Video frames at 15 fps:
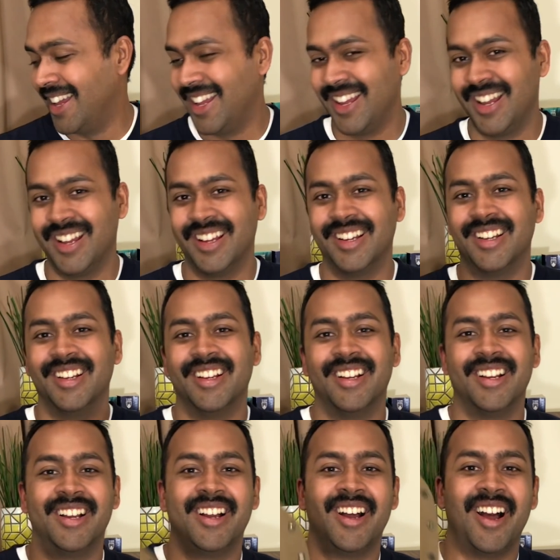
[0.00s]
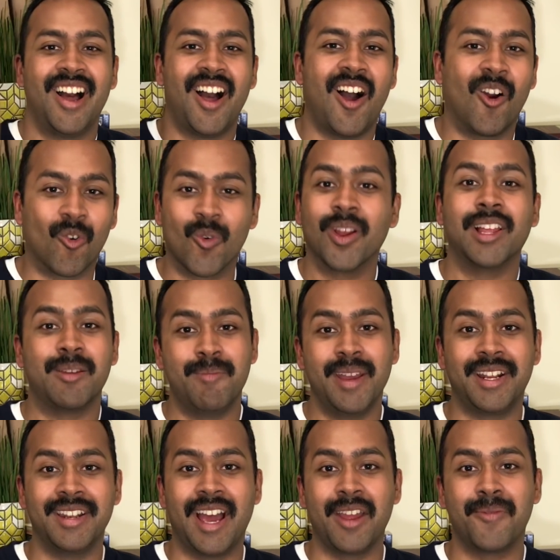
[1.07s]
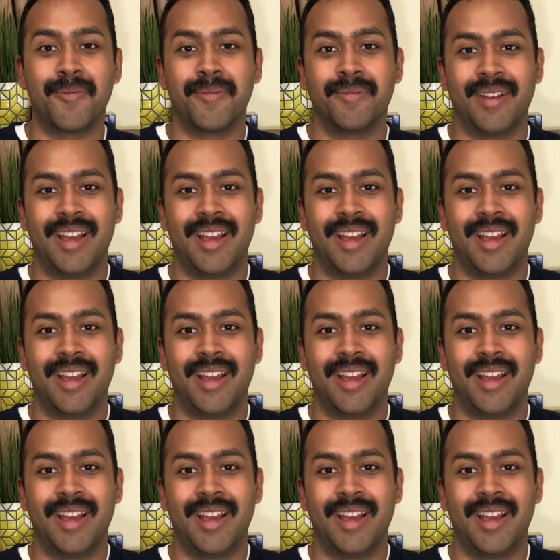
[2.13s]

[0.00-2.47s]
a really big knife.